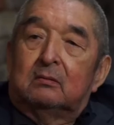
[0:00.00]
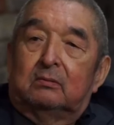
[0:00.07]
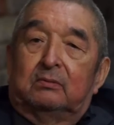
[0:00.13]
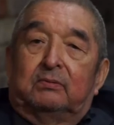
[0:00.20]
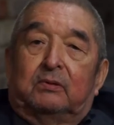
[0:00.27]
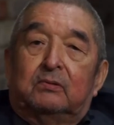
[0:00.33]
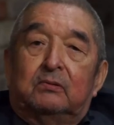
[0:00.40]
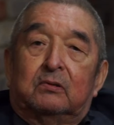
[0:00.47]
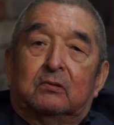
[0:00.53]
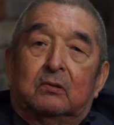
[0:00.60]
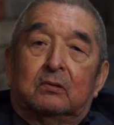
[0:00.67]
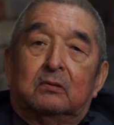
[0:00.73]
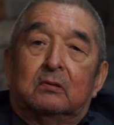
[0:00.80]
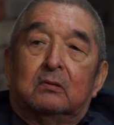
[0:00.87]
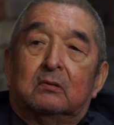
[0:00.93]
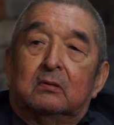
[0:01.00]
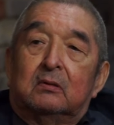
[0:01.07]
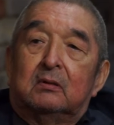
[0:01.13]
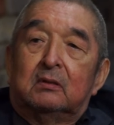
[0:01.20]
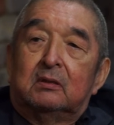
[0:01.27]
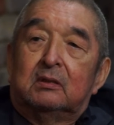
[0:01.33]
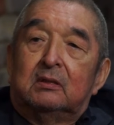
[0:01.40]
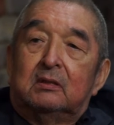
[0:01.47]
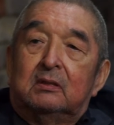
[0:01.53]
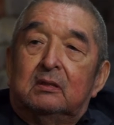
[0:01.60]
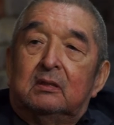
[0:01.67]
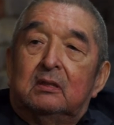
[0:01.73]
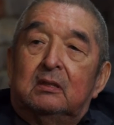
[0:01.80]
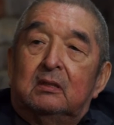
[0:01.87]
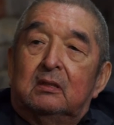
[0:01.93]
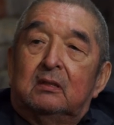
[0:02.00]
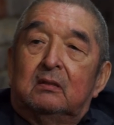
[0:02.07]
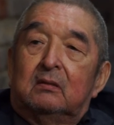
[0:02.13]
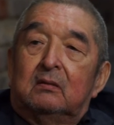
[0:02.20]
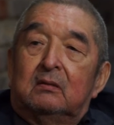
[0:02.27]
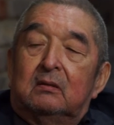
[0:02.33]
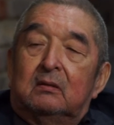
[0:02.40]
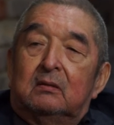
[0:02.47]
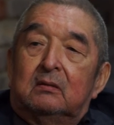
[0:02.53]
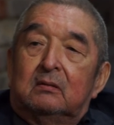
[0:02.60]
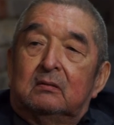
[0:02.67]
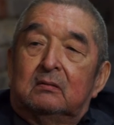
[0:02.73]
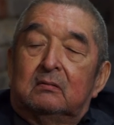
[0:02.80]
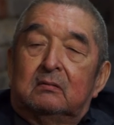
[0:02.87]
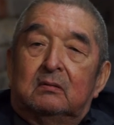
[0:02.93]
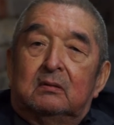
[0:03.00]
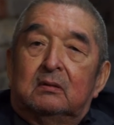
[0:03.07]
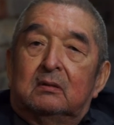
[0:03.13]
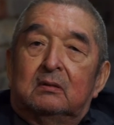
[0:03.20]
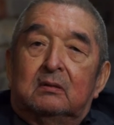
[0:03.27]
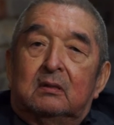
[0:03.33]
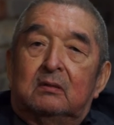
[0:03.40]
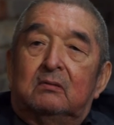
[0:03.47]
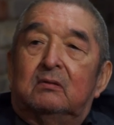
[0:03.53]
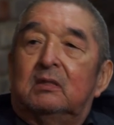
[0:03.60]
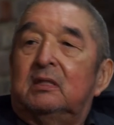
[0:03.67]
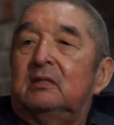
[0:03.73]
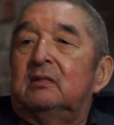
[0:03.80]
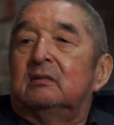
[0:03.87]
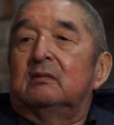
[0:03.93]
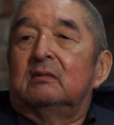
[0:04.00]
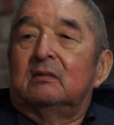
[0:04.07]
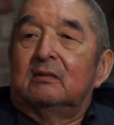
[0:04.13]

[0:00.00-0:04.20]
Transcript: Oh, good Lord, no. Why? I don't like it.